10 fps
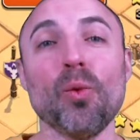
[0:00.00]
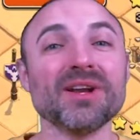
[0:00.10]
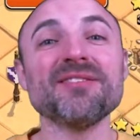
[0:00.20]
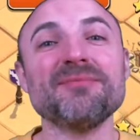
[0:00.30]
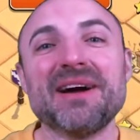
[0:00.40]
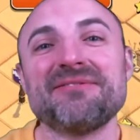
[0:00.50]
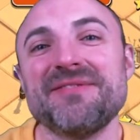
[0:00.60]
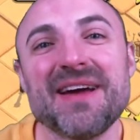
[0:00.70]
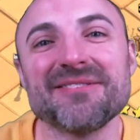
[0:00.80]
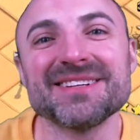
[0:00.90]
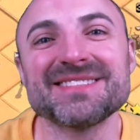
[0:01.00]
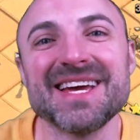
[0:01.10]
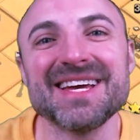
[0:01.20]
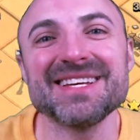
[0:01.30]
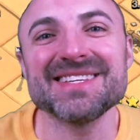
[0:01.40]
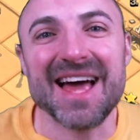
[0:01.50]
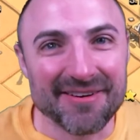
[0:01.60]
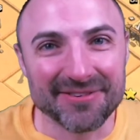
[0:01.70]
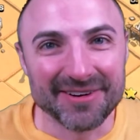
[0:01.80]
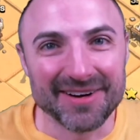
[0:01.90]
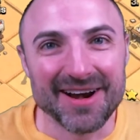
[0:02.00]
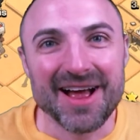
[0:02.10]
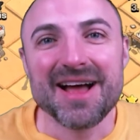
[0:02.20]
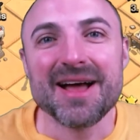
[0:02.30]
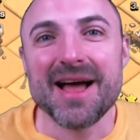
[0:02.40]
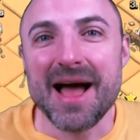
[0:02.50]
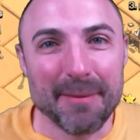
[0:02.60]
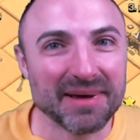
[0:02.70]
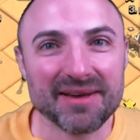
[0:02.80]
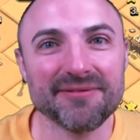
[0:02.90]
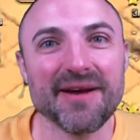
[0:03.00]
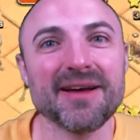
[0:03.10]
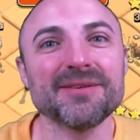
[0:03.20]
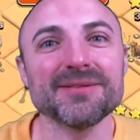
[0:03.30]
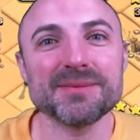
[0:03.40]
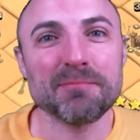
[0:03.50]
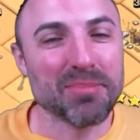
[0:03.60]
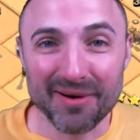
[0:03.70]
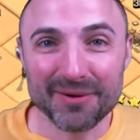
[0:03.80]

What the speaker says: of my favorite days ever, Epic Fails Part